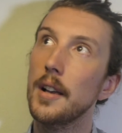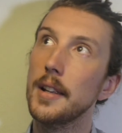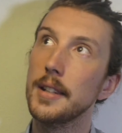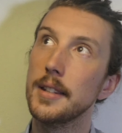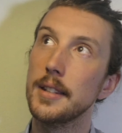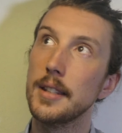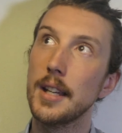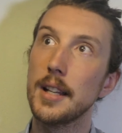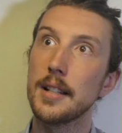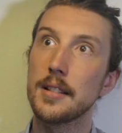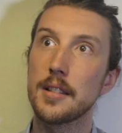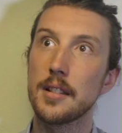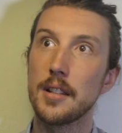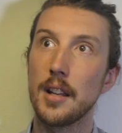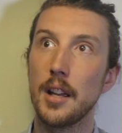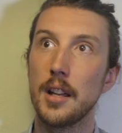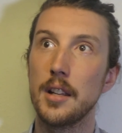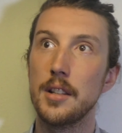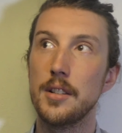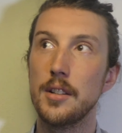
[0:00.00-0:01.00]

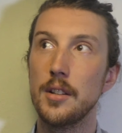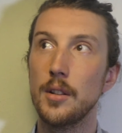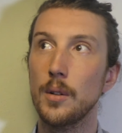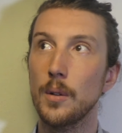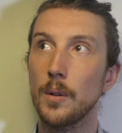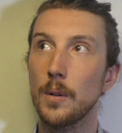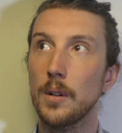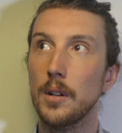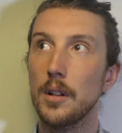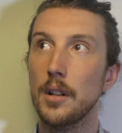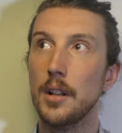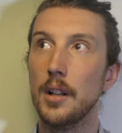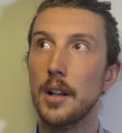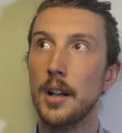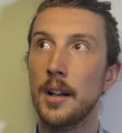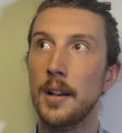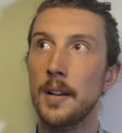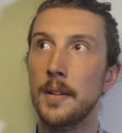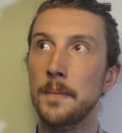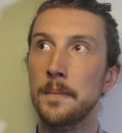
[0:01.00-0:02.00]
Yes, I do.
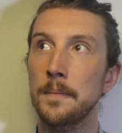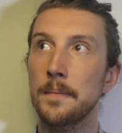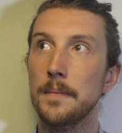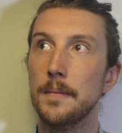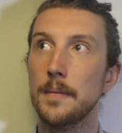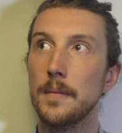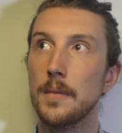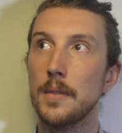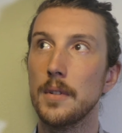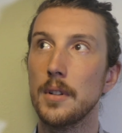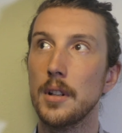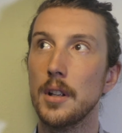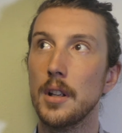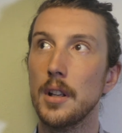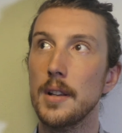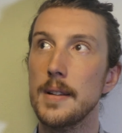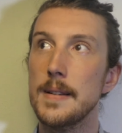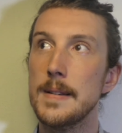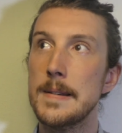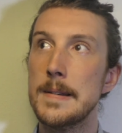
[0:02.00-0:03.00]
I'm
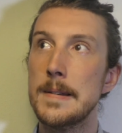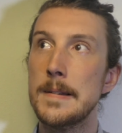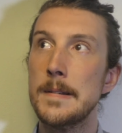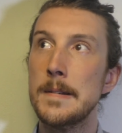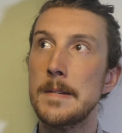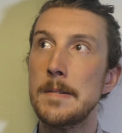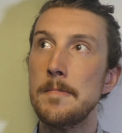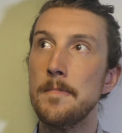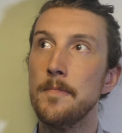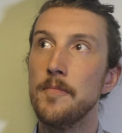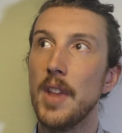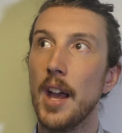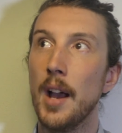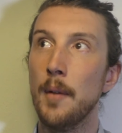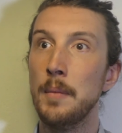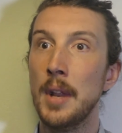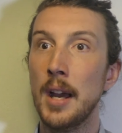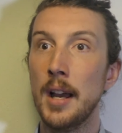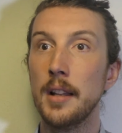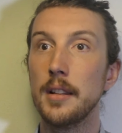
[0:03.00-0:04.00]

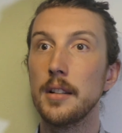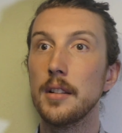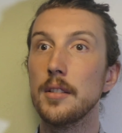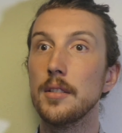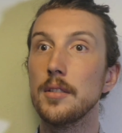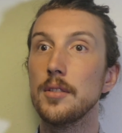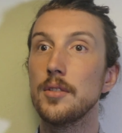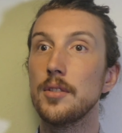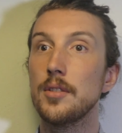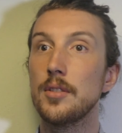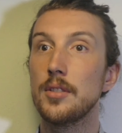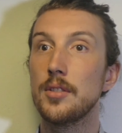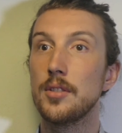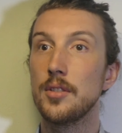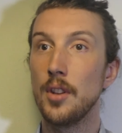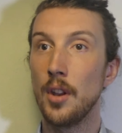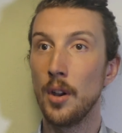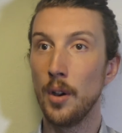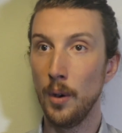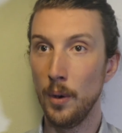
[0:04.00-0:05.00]
not
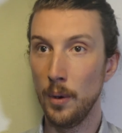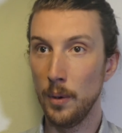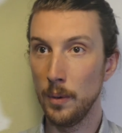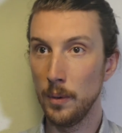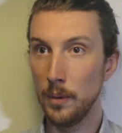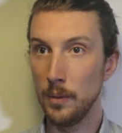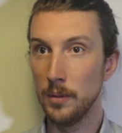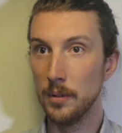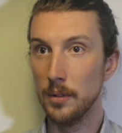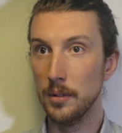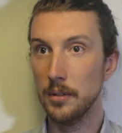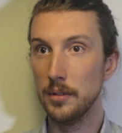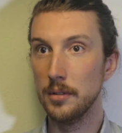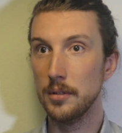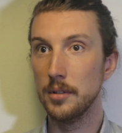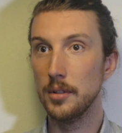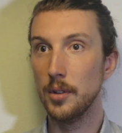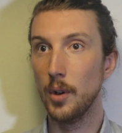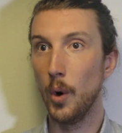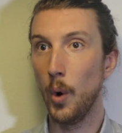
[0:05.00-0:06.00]
so
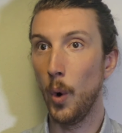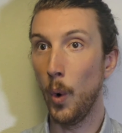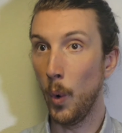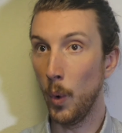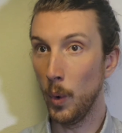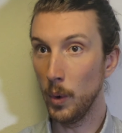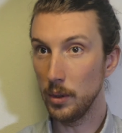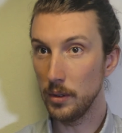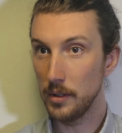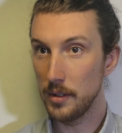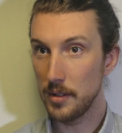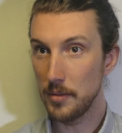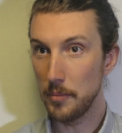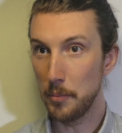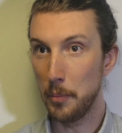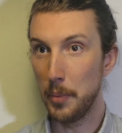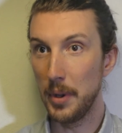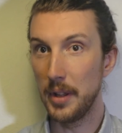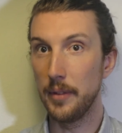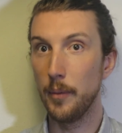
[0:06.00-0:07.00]
old,
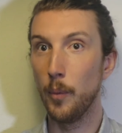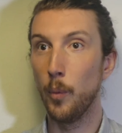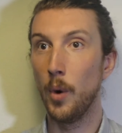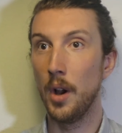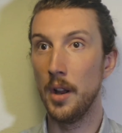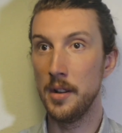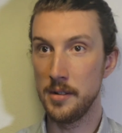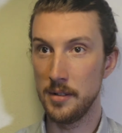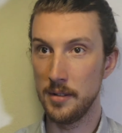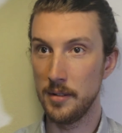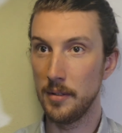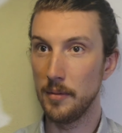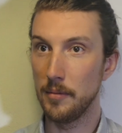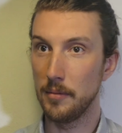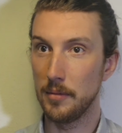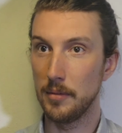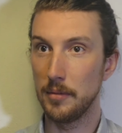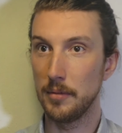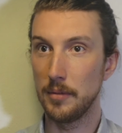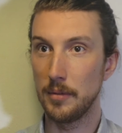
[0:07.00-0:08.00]
but
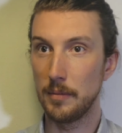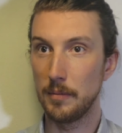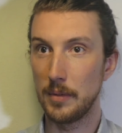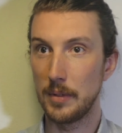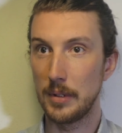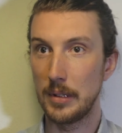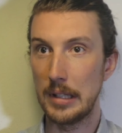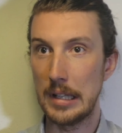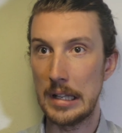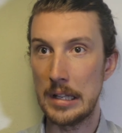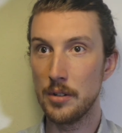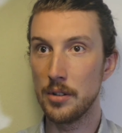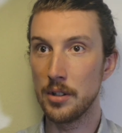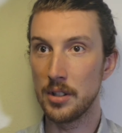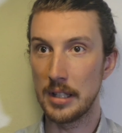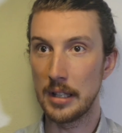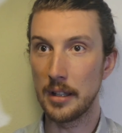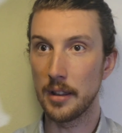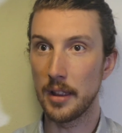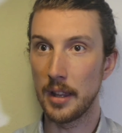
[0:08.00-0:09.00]
one
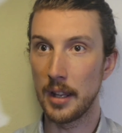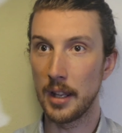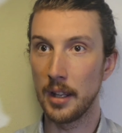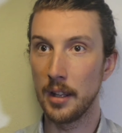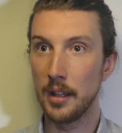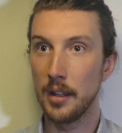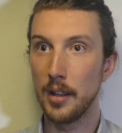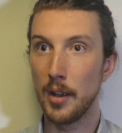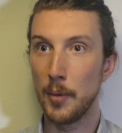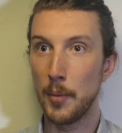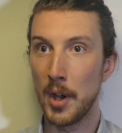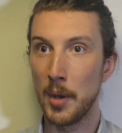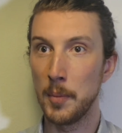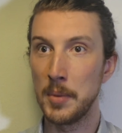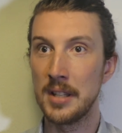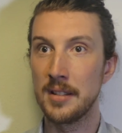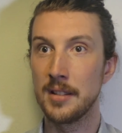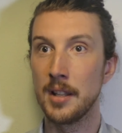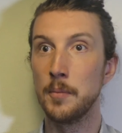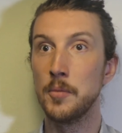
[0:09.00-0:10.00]
interesting thing about
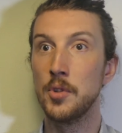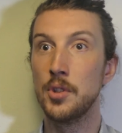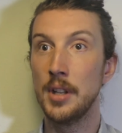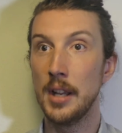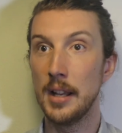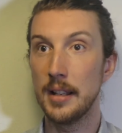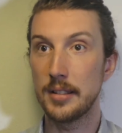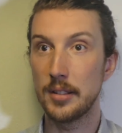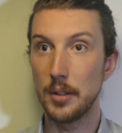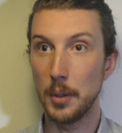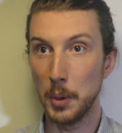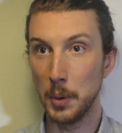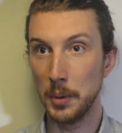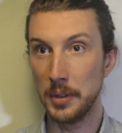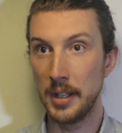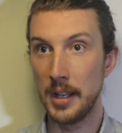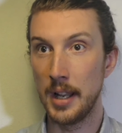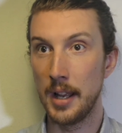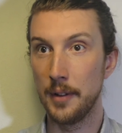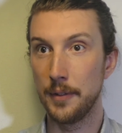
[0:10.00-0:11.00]
me is I'm just
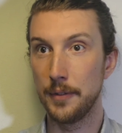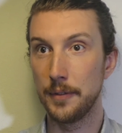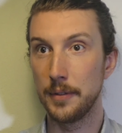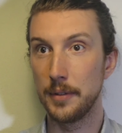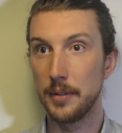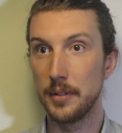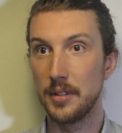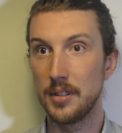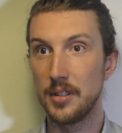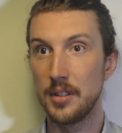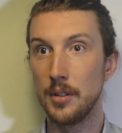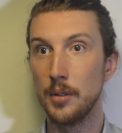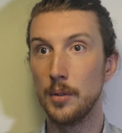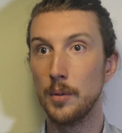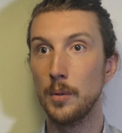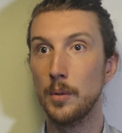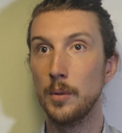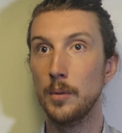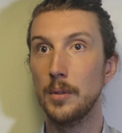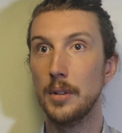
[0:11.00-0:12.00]
old enough
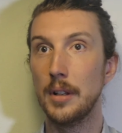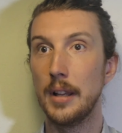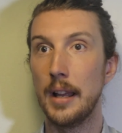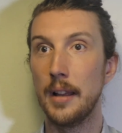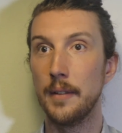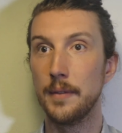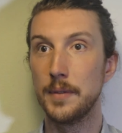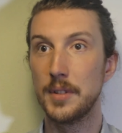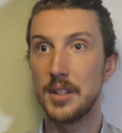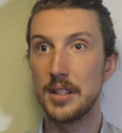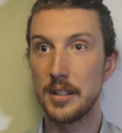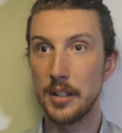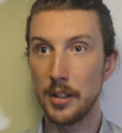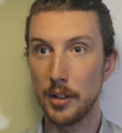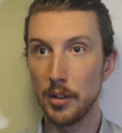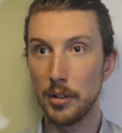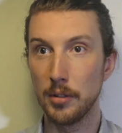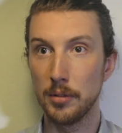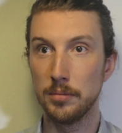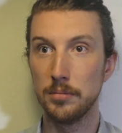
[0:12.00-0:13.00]
to have
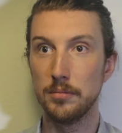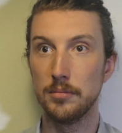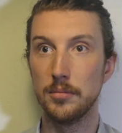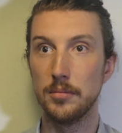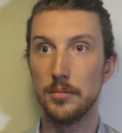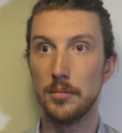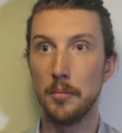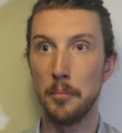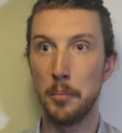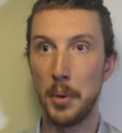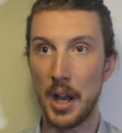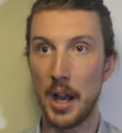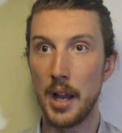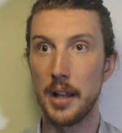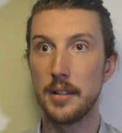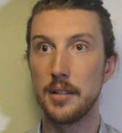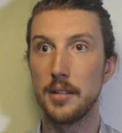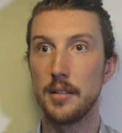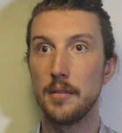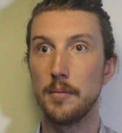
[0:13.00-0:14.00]
still
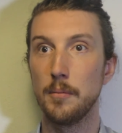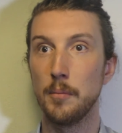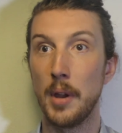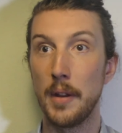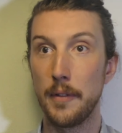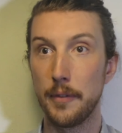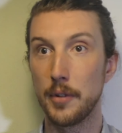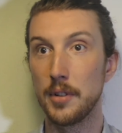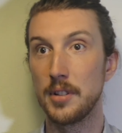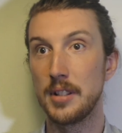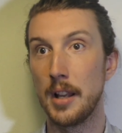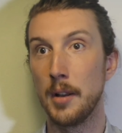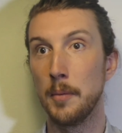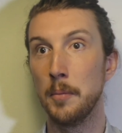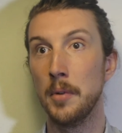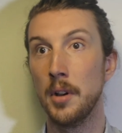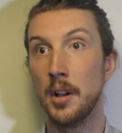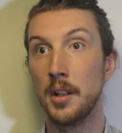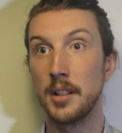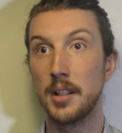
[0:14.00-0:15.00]
bought my first
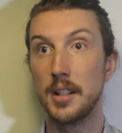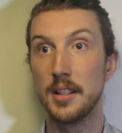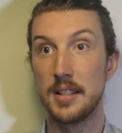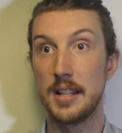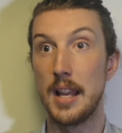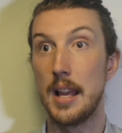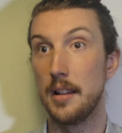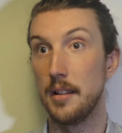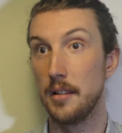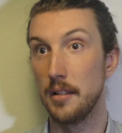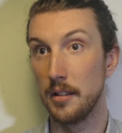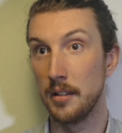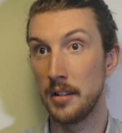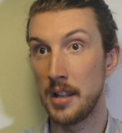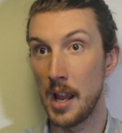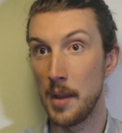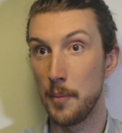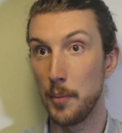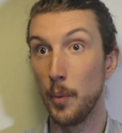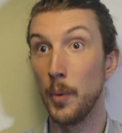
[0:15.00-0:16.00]
album on cassette
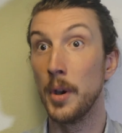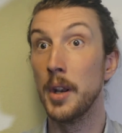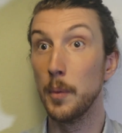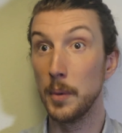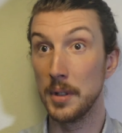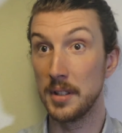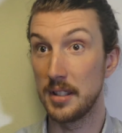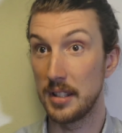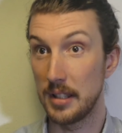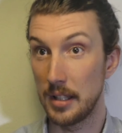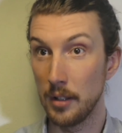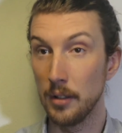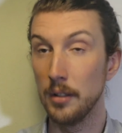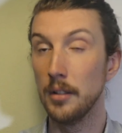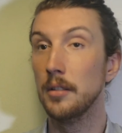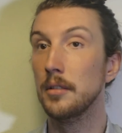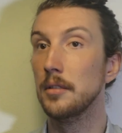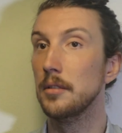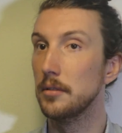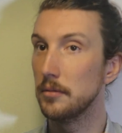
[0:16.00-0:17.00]
tape when it was
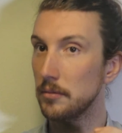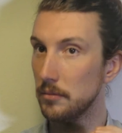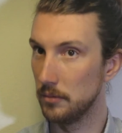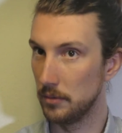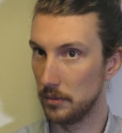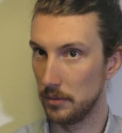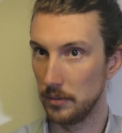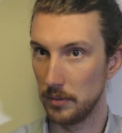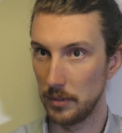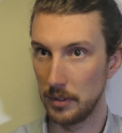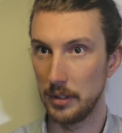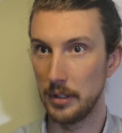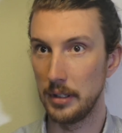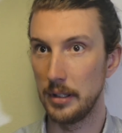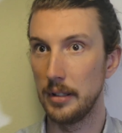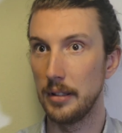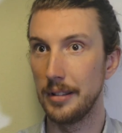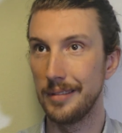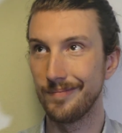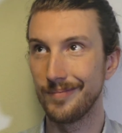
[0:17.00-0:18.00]
still
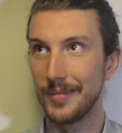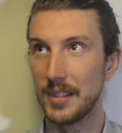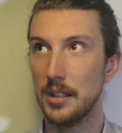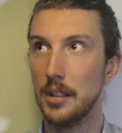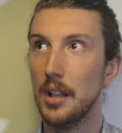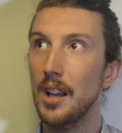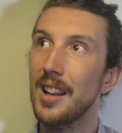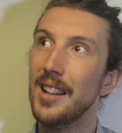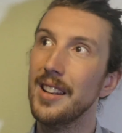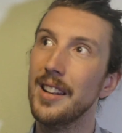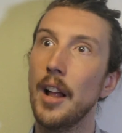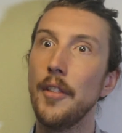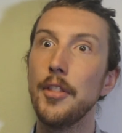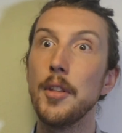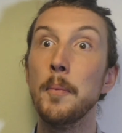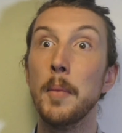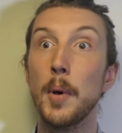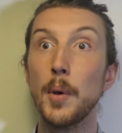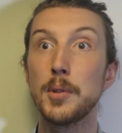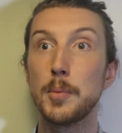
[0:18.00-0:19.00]
not
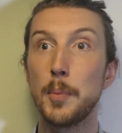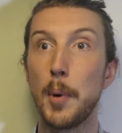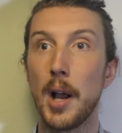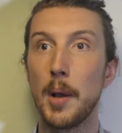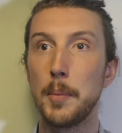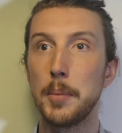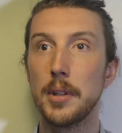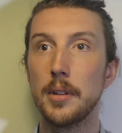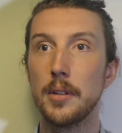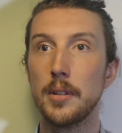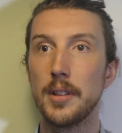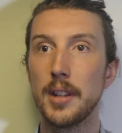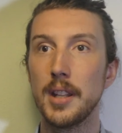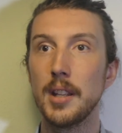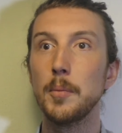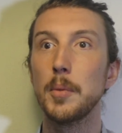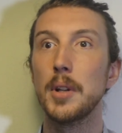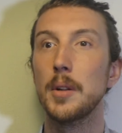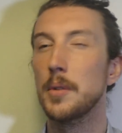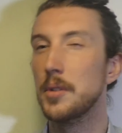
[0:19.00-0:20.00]
the most popular
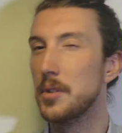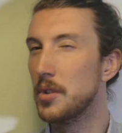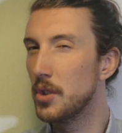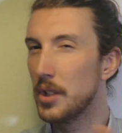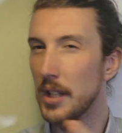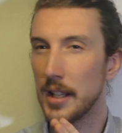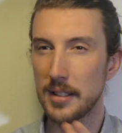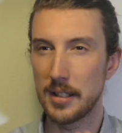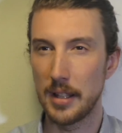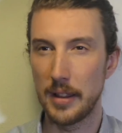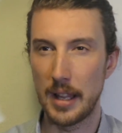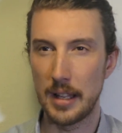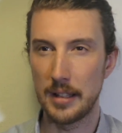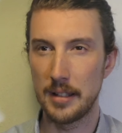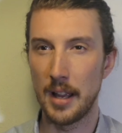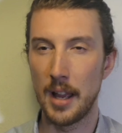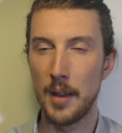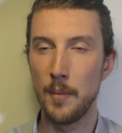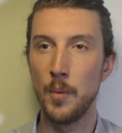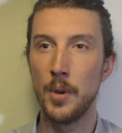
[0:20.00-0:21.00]
thing, but it was just at that
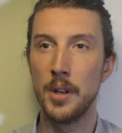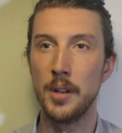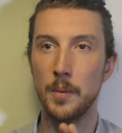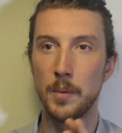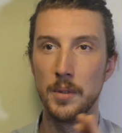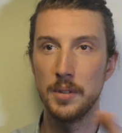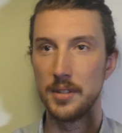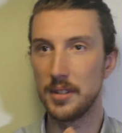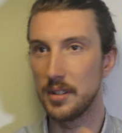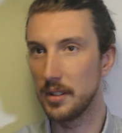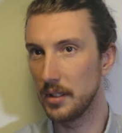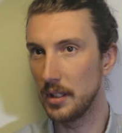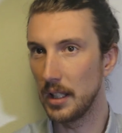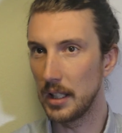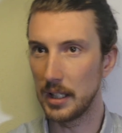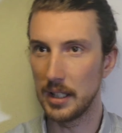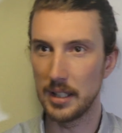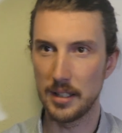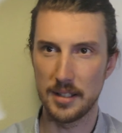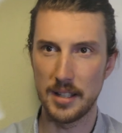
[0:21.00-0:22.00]
time when it was
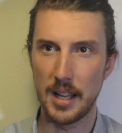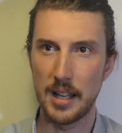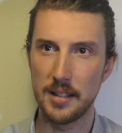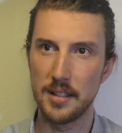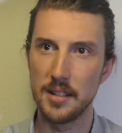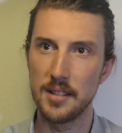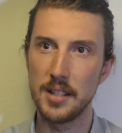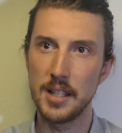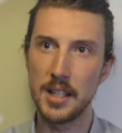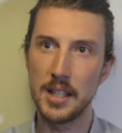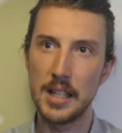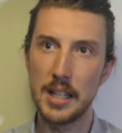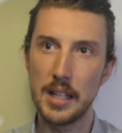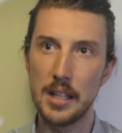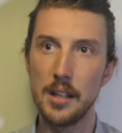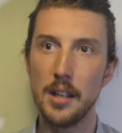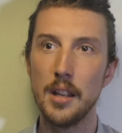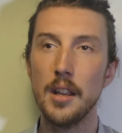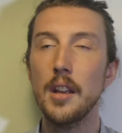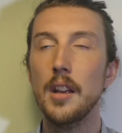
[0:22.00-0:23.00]
like cassette to
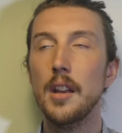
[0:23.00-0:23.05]
CD.